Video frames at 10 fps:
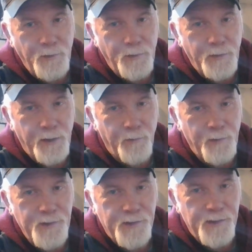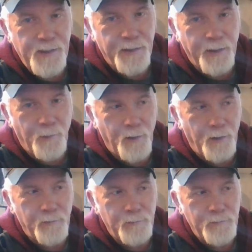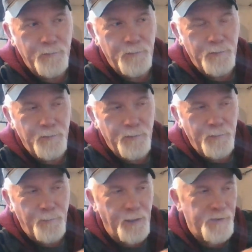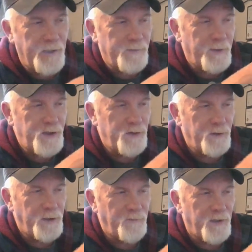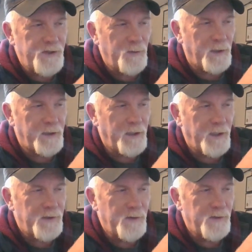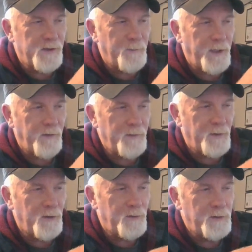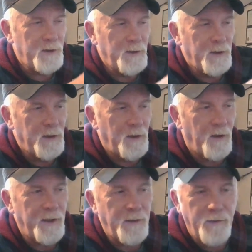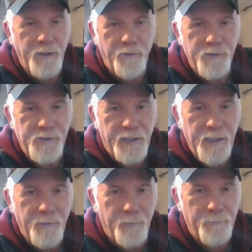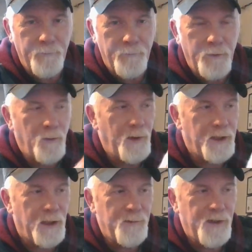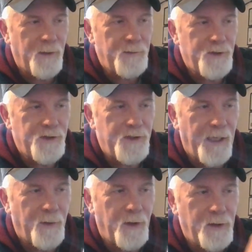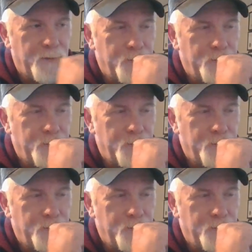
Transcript: You can't really see it that well. But it says make sure the device you want to connect to is in pairing mode. All right, and there it is. It came up. When it comes up, you just tap on it.